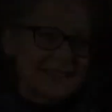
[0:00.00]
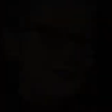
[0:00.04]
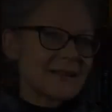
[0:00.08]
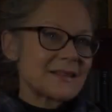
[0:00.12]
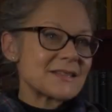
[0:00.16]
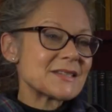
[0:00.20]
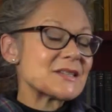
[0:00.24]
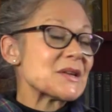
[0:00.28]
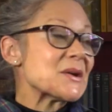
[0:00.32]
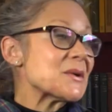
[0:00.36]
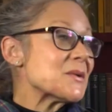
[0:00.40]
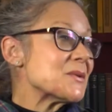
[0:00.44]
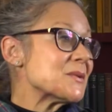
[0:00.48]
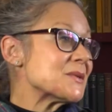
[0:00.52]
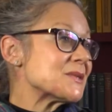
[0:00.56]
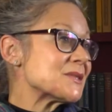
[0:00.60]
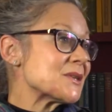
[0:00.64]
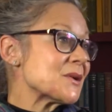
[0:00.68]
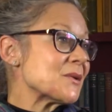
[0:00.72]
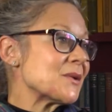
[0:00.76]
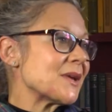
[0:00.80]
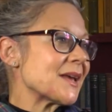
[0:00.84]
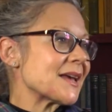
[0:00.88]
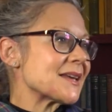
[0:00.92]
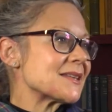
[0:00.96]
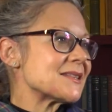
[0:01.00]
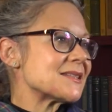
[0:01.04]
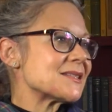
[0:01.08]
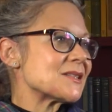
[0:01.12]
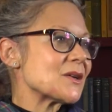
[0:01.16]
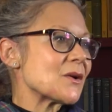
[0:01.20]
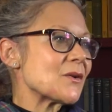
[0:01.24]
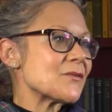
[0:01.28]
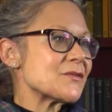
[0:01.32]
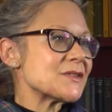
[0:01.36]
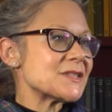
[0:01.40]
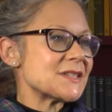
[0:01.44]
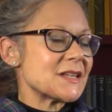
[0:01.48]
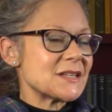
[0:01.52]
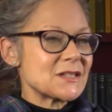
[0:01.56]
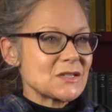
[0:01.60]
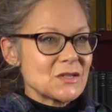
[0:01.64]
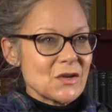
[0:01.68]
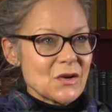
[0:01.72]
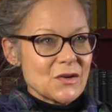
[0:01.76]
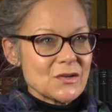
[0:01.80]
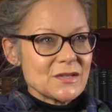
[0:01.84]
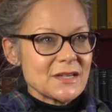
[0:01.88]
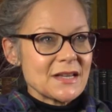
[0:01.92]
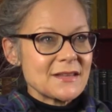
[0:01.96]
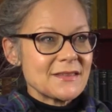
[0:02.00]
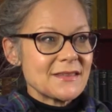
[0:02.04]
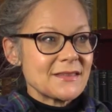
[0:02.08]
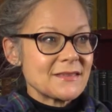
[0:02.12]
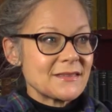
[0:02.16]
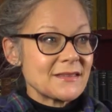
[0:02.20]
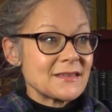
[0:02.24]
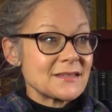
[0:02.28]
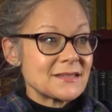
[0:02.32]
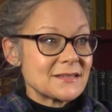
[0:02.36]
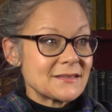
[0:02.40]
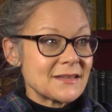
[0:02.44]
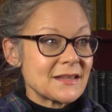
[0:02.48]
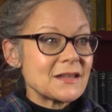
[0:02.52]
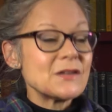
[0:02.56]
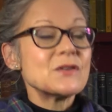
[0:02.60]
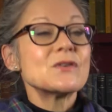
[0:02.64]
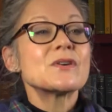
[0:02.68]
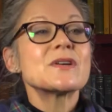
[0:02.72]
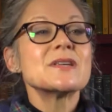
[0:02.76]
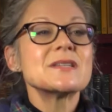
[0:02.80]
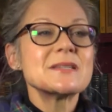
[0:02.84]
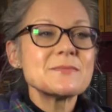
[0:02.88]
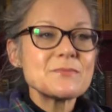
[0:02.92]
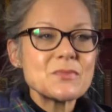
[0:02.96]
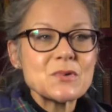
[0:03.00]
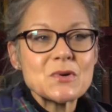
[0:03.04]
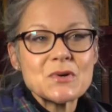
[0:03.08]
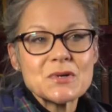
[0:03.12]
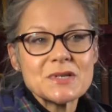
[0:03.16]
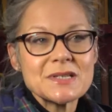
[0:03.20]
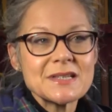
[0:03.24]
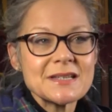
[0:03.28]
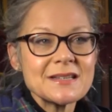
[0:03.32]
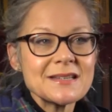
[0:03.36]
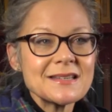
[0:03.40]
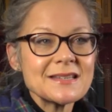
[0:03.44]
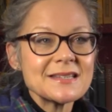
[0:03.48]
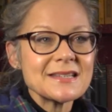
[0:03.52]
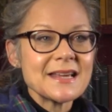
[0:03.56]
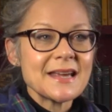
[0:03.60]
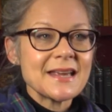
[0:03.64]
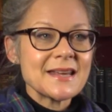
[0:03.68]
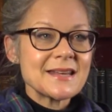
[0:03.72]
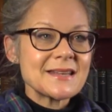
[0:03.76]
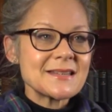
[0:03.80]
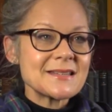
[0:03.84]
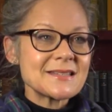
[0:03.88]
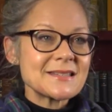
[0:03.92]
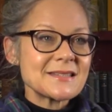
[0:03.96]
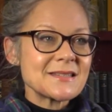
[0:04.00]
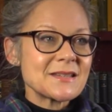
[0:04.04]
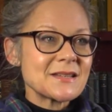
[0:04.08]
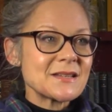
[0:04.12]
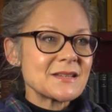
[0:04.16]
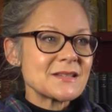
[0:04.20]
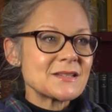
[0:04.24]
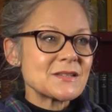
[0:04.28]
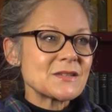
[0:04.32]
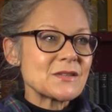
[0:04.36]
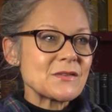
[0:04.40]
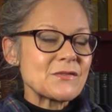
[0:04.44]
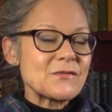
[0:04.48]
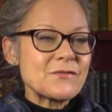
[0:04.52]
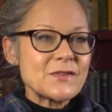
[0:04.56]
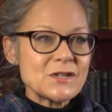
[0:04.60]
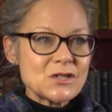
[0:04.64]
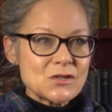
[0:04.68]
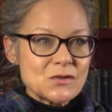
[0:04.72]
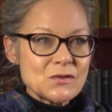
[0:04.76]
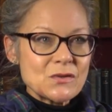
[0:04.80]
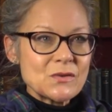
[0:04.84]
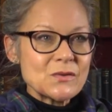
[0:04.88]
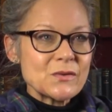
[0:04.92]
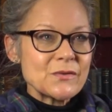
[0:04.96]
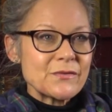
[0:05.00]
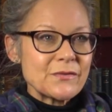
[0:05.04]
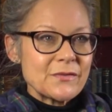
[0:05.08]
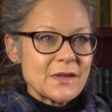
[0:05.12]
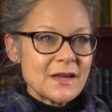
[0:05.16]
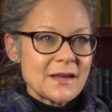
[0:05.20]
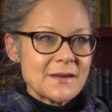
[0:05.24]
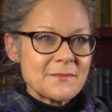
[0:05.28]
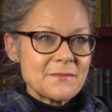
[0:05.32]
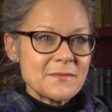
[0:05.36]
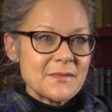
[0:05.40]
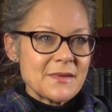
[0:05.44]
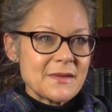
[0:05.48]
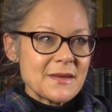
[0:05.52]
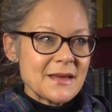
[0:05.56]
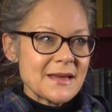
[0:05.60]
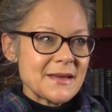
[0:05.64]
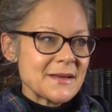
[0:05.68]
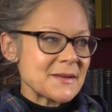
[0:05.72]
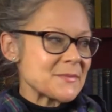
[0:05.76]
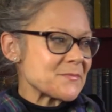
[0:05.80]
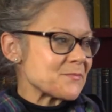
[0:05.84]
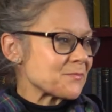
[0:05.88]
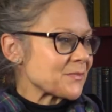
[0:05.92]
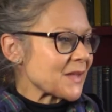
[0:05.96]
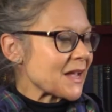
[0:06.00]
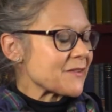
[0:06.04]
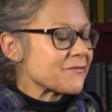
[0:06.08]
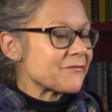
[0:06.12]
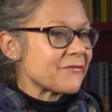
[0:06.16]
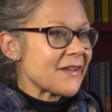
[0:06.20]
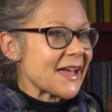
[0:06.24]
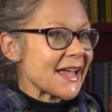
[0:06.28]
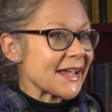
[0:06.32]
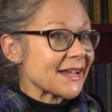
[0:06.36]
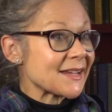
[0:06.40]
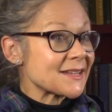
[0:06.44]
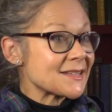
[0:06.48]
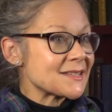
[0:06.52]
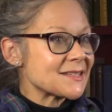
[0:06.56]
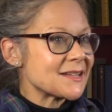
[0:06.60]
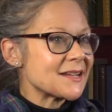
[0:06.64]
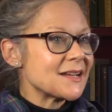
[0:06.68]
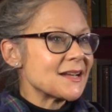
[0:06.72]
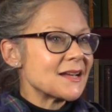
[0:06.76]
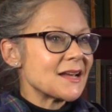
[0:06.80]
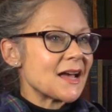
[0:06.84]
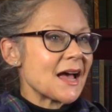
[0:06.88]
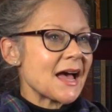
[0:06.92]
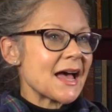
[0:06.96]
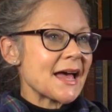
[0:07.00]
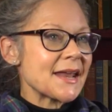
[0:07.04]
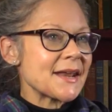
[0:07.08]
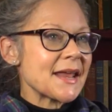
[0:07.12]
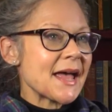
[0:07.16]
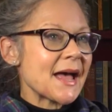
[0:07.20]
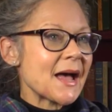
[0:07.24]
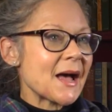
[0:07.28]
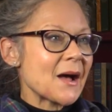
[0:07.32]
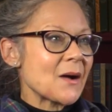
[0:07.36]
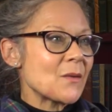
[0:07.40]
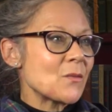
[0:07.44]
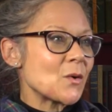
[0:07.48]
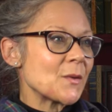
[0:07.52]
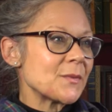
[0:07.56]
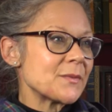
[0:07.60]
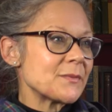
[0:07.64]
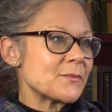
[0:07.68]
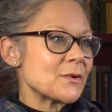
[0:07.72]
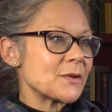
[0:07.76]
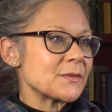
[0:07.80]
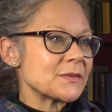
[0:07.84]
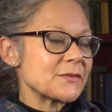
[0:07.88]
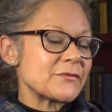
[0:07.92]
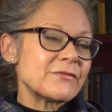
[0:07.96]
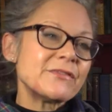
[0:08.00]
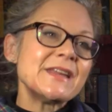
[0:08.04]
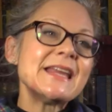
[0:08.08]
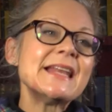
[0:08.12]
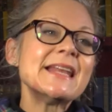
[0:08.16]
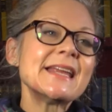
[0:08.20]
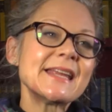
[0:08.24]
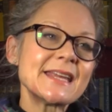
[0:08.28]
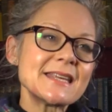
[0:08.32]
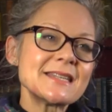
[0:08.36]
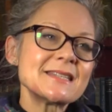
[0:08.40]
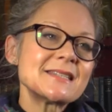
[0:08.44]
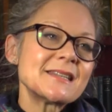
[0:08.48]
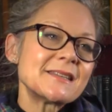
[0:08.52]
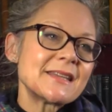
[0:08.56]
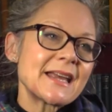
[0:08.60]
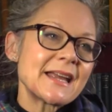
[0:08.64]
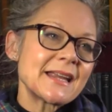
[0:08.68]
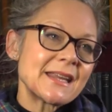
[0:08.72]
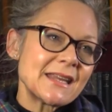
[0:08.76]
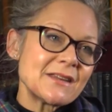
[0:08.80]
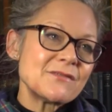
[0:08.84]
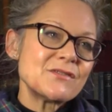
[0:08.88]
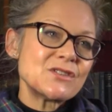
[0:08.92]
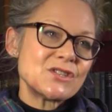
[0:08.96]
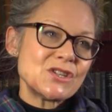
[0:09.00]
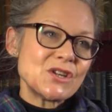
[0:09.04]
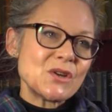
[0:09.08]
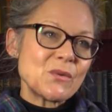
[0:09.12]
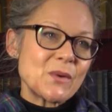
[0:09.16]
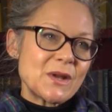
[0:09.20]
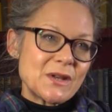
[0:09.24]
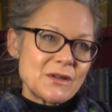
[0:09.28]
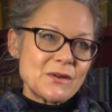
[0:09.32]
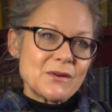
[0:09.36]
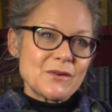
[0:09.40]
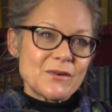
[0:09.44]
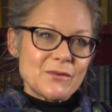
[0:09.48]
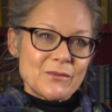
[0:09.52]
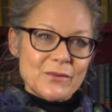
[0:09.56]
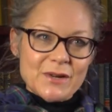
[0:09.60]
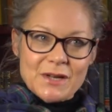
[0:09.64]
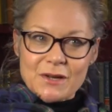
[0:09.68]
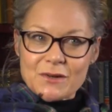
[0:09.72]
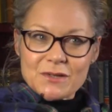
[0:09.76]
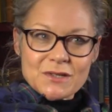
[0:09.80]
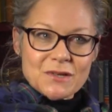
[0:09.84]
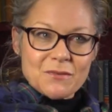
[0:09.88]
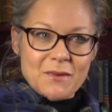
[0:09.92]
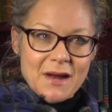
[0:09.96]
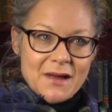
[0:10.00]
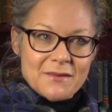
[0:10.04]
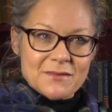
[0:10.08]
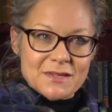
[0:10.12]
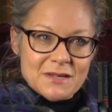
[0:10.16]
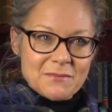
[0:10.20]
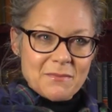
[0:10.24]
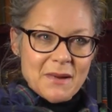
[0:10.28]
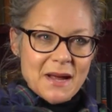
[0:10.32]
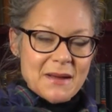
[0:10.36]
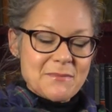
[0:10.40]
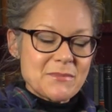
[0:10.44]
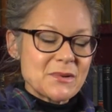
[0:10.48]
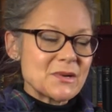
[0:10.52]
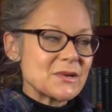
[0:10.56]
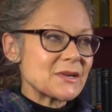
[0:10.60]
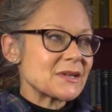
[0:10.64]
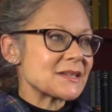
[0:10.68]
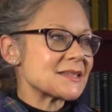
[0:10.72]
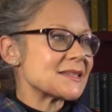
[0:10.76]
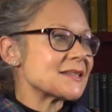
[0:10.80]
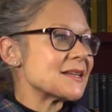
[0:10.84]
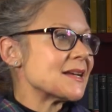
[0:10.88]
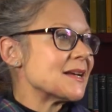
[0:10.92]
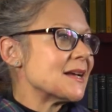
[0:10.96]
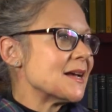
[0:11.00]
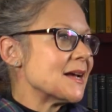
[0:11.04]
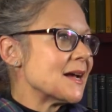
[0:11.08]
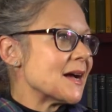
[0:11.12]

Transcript: So yes. So obviously, the look is important, and the sort of visual effect, and what the feeling is that gives you when you're surrounded by books.